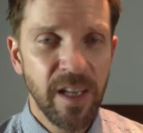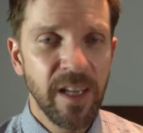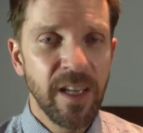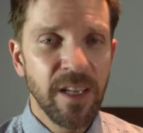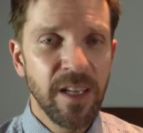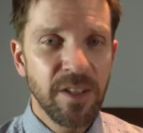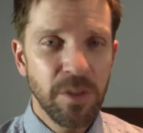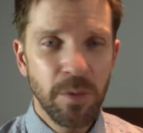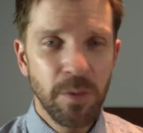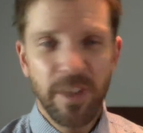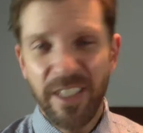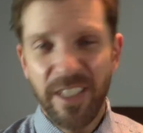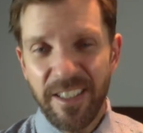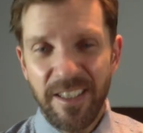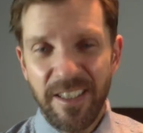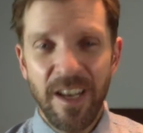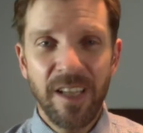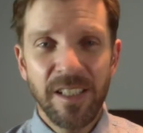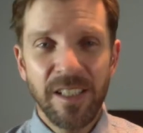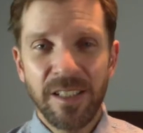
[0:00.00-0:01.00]
So we're going to
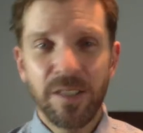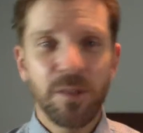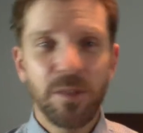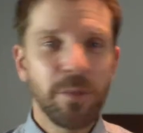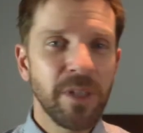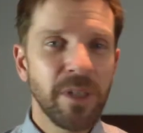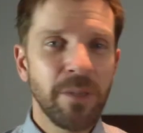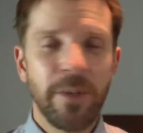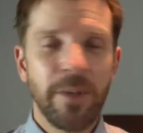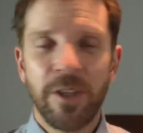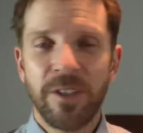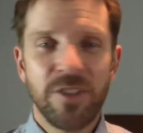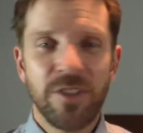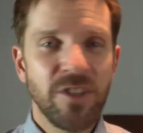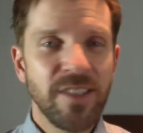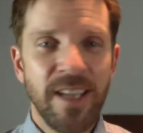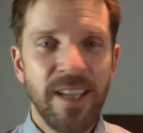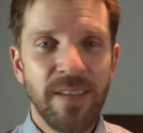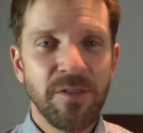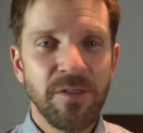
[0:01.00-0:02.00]
talk a little bit about or
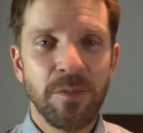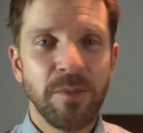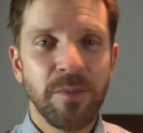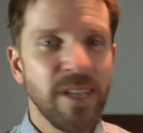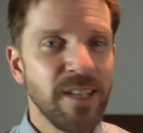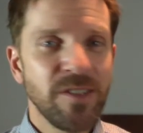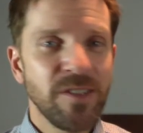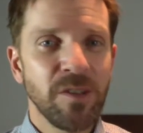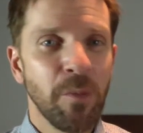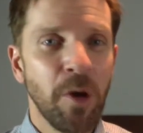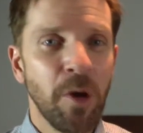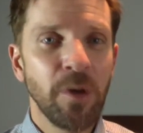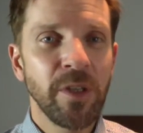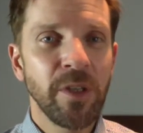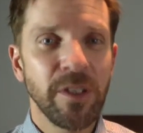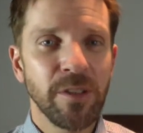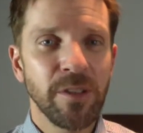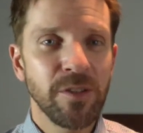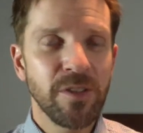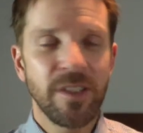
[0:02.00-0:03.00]
just have some
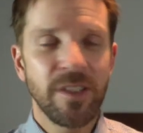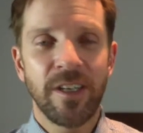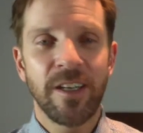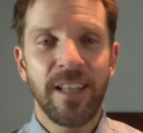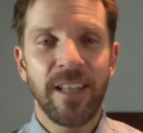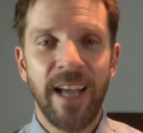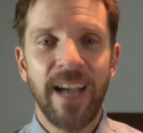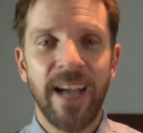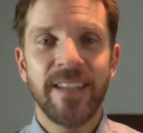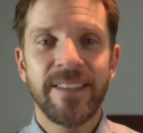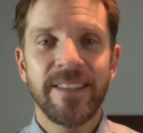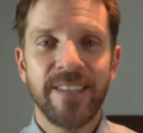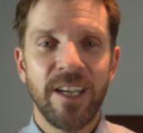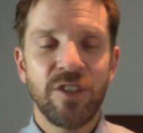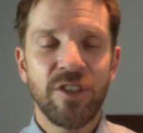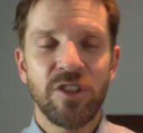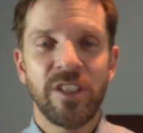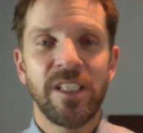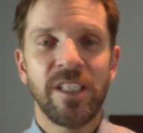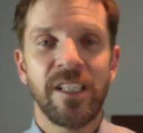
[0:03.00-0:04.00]
testimonials in our last
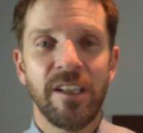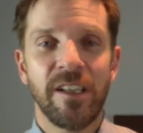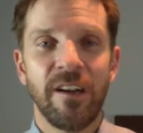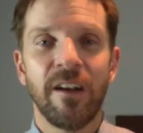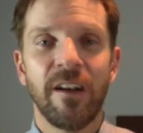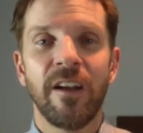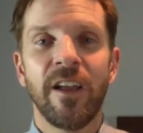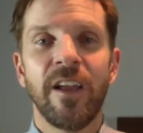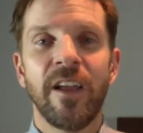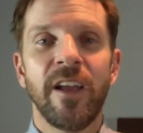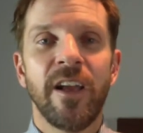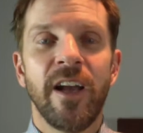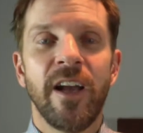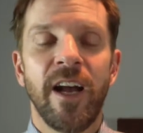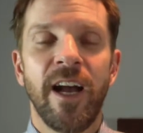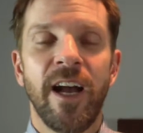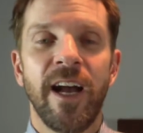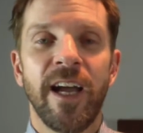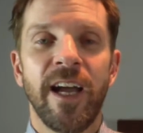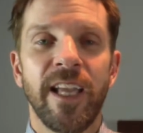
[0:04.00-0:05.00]
session here
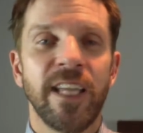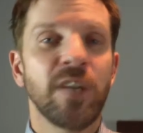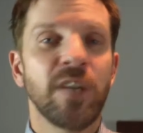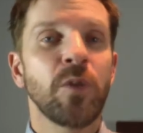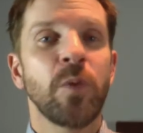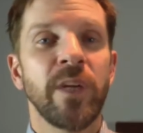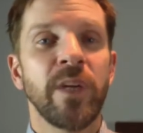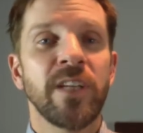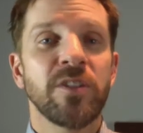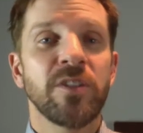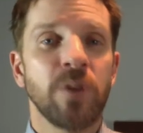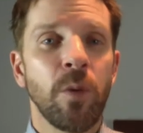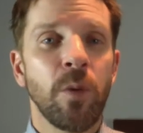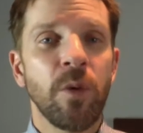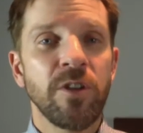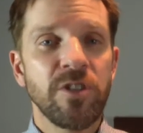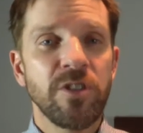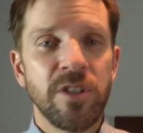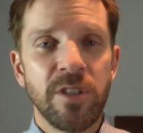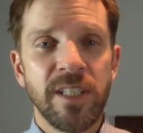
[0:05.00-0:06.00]
uh, in a week. So I
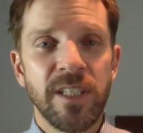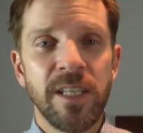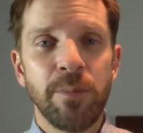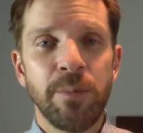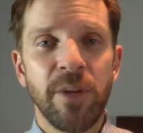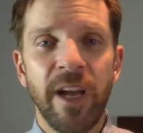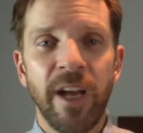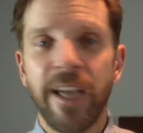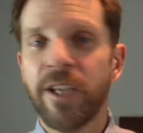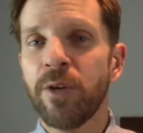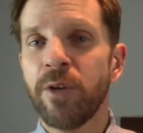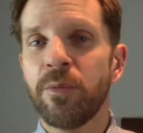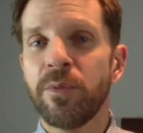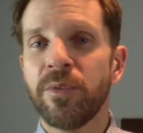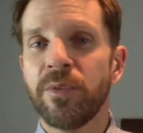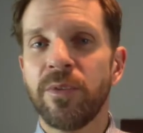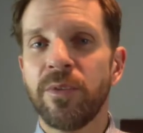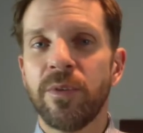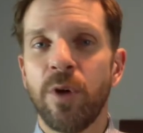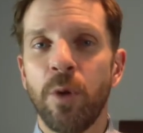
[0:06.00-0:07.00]
want you to keep an eye
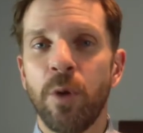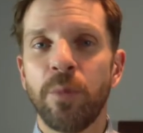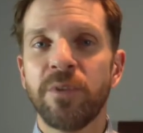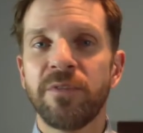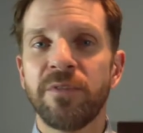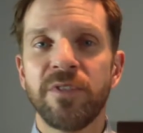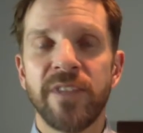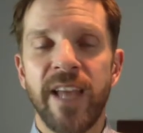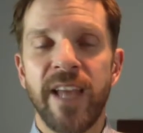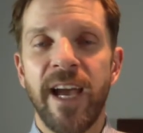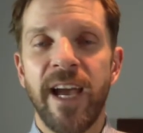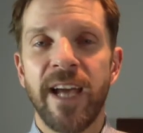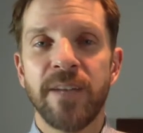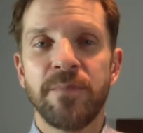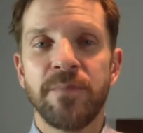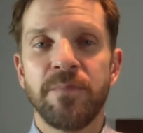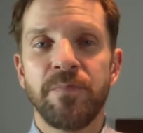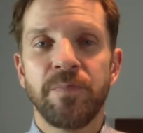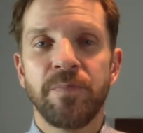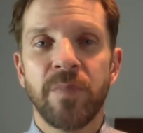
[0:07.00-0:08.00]
open for that
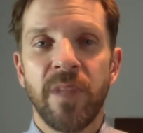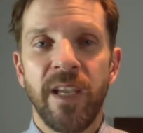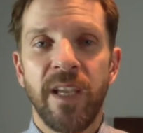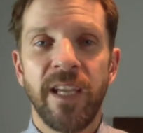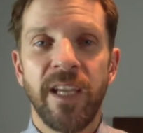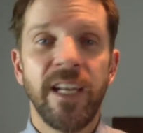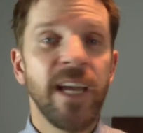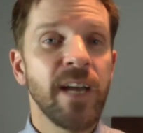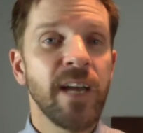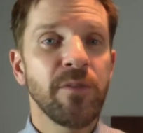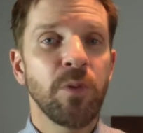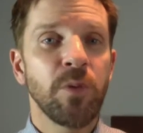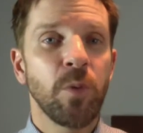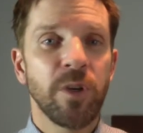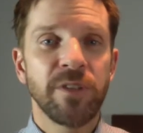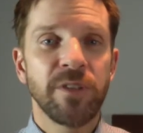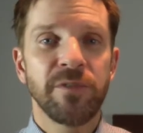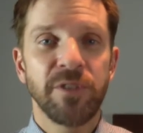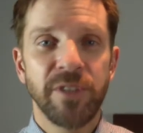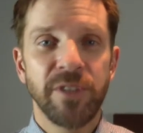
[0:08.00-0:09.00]
and have a
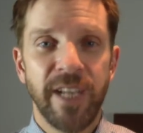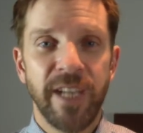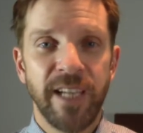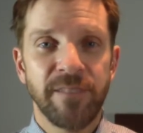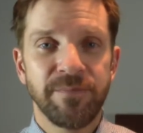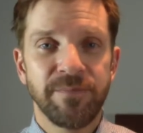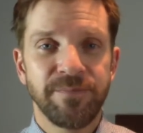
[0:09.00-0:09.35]
wonderful day.